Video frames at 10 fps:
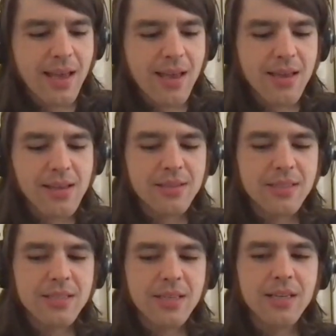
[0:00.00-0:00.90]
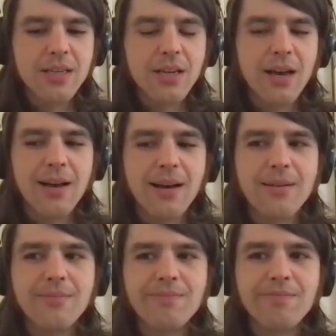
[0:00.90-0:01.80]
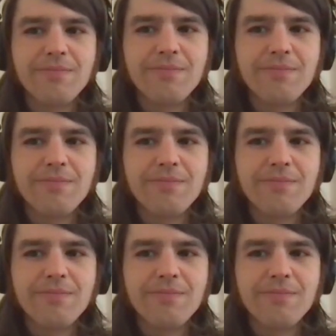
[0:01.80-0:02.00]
is, um,